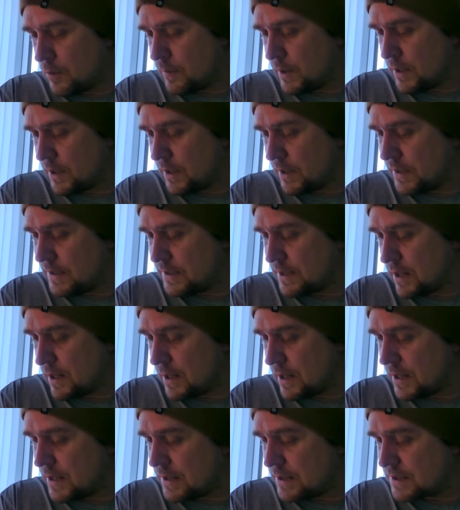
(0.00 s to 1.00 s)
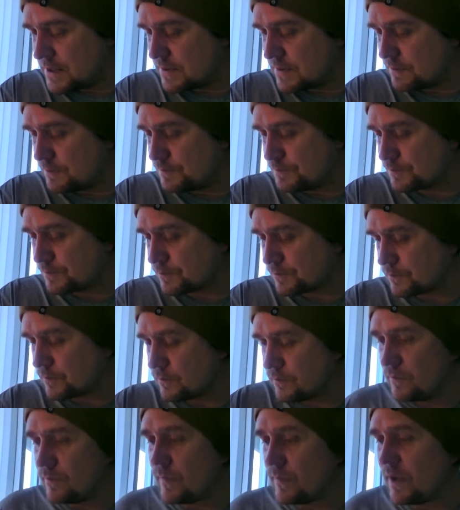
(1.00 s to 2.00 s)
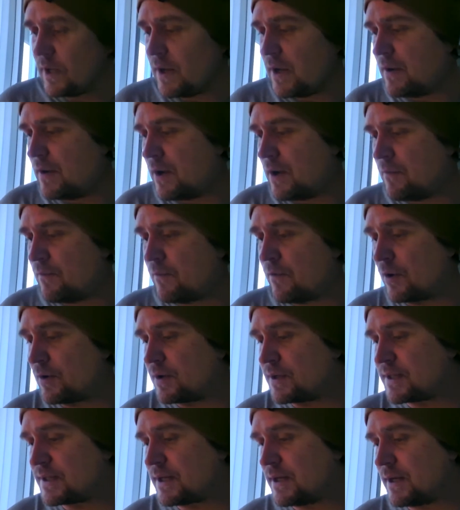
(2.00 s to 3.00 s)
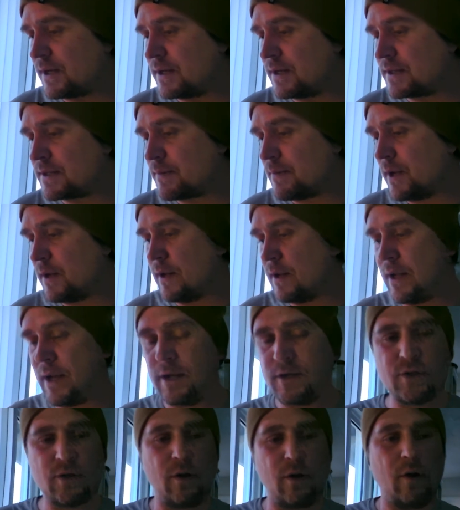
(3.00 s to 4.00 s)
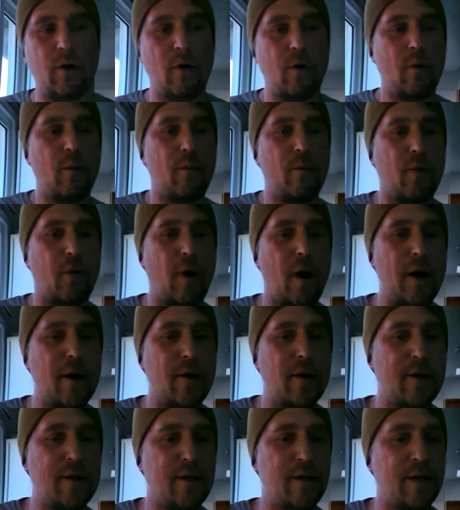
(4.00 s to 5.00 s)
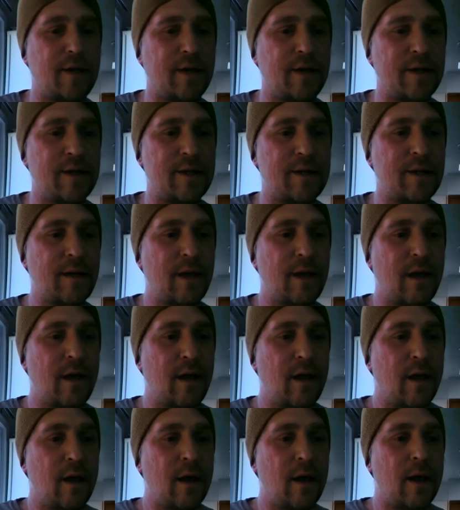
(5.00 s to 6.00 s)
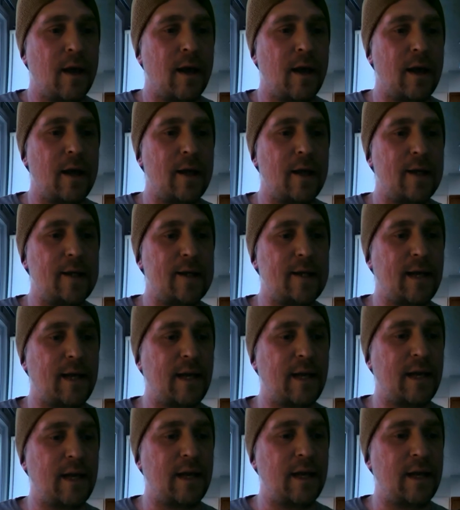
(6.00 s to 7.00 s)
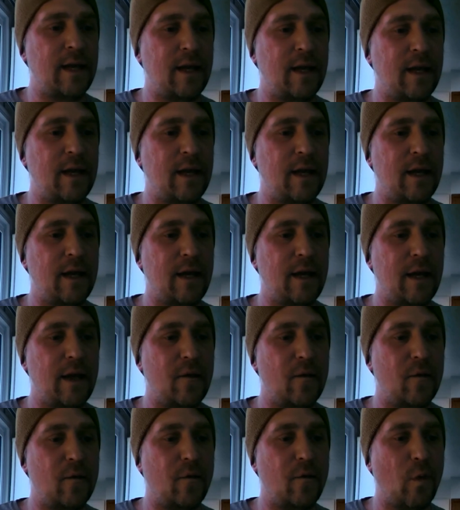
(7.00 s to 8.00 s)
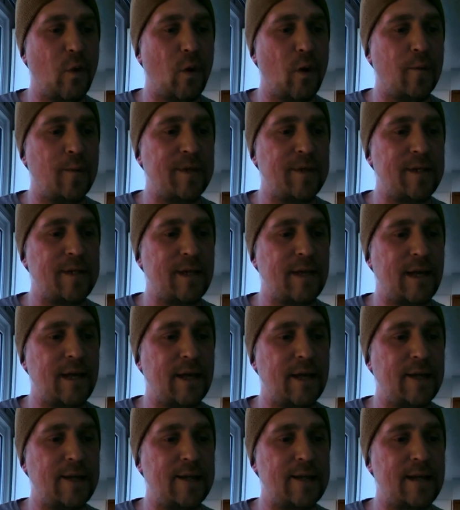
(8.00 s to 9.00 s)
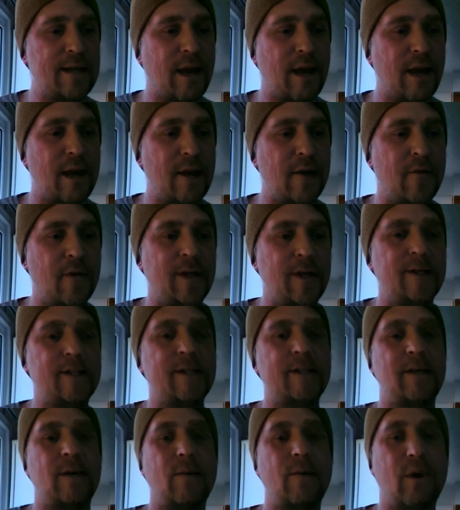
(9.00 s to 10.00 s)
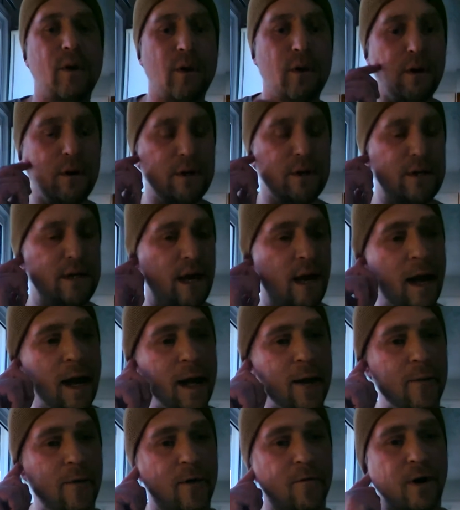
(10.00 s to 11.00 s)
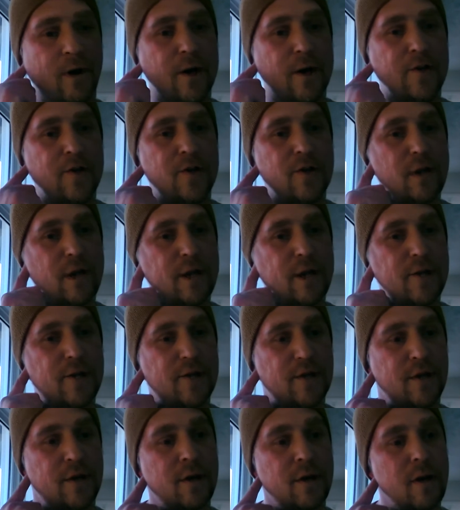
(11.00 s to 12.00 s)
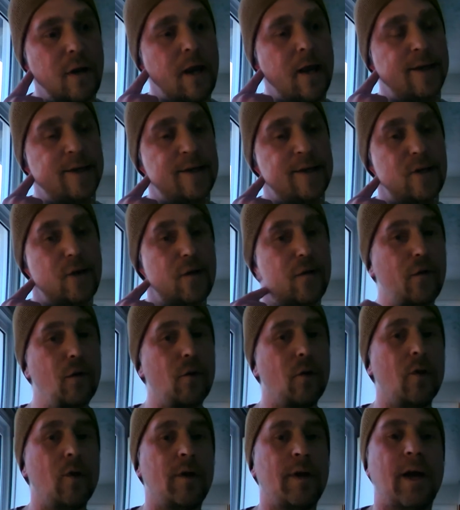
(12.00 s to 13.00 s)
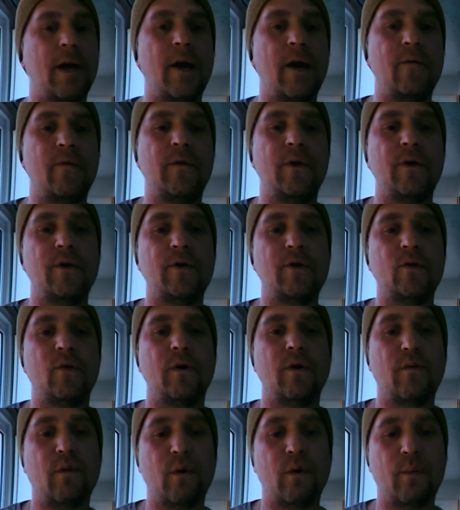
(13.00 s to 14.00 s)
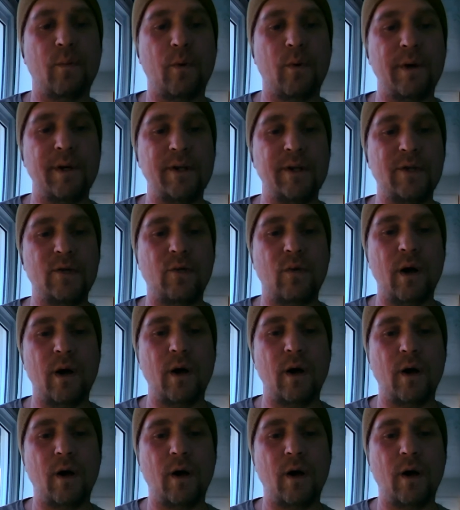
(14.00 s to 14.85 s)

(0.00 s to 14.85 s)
Borromini does uh, versus Michelangelo prior to this is he informs the inside of a similar type of undulation. So if you look at figure 24.12,